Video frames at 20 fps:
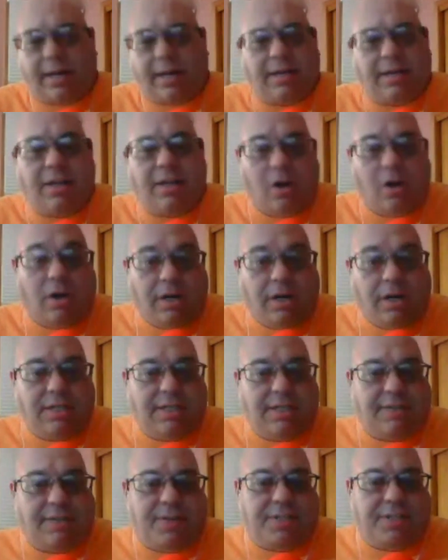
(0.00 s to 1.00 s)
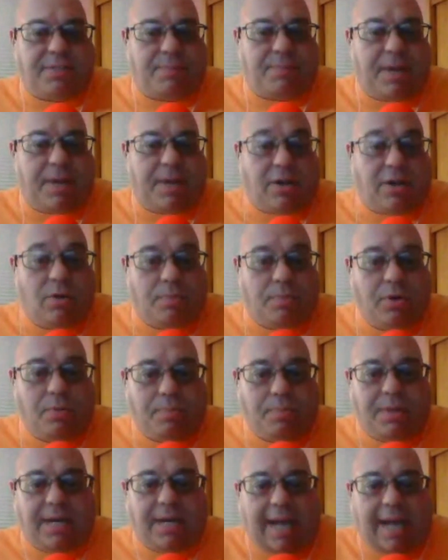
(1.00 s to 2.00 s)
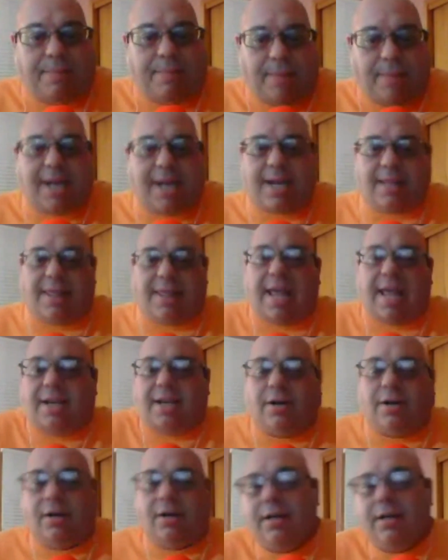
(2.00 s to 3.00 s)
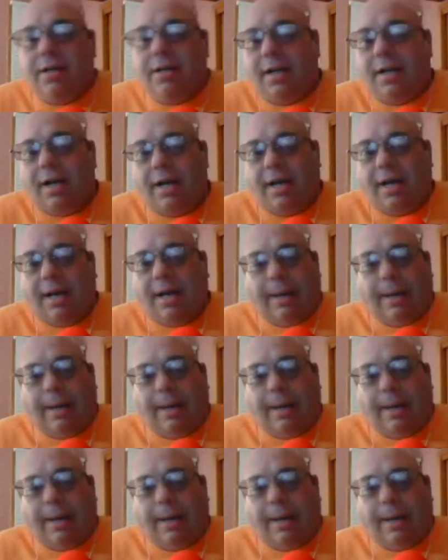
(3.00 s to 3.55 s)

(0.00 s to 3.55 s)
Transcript: Right. A defensive back who beat out Manning that year.